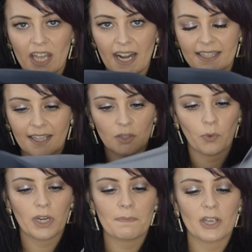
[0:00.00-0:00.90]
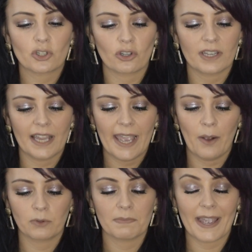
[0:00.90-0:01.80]
and I did want to make sure that it
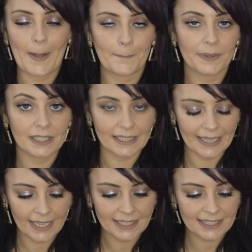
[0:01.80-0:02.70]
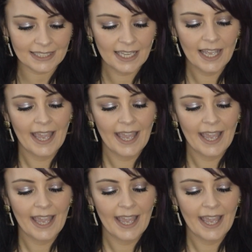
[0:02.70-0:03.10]
held me in place.